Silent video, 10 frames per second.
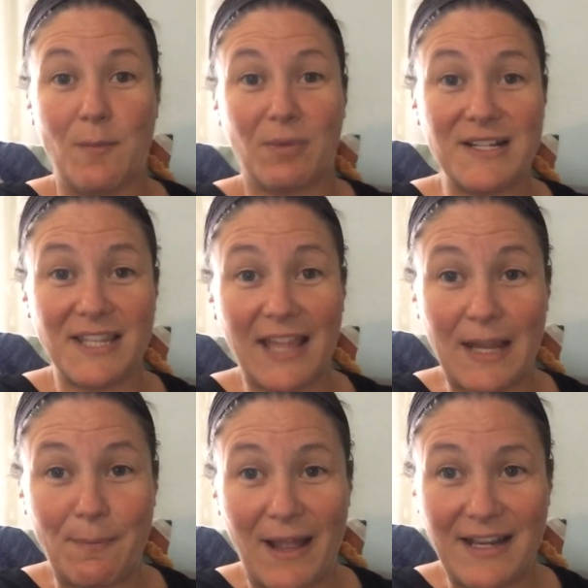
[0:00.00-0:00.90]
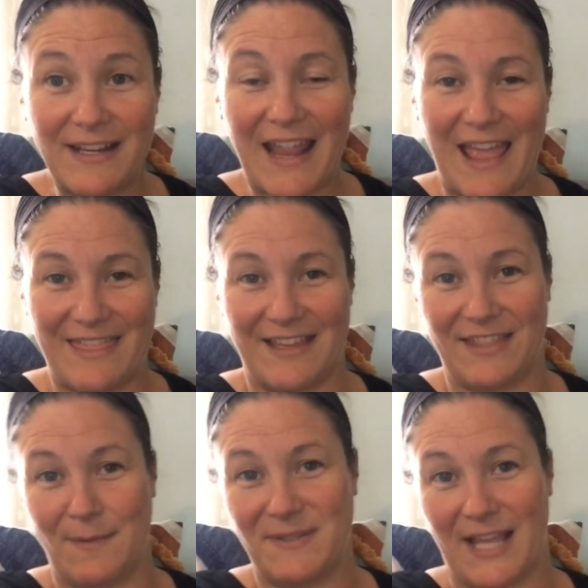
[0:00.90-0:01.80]
press the like button and the
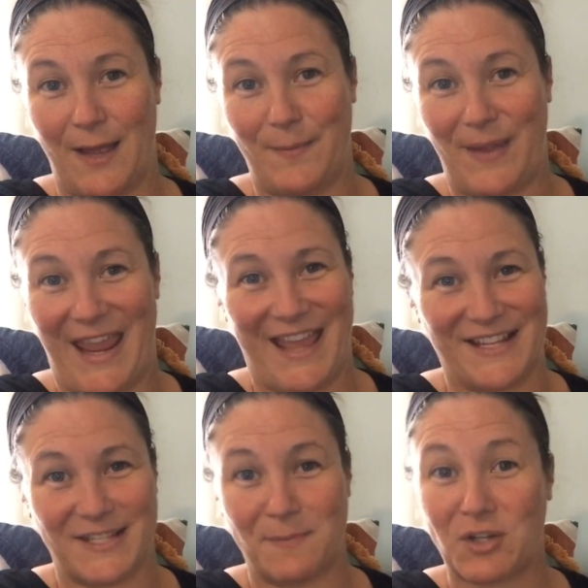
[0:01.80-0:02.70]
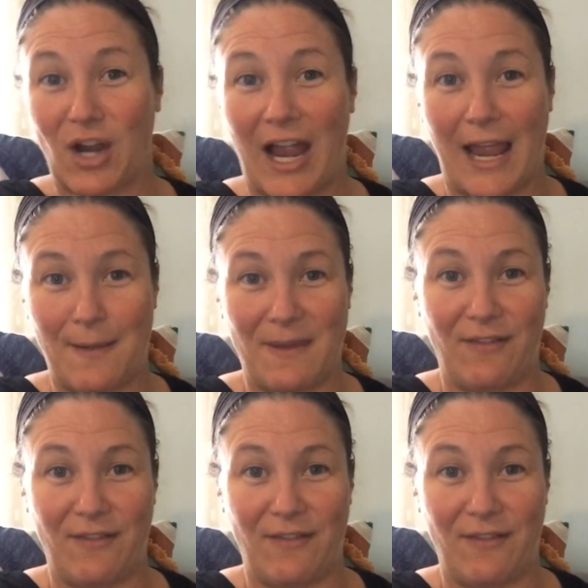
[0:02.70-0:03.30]
thumbs up and subscribe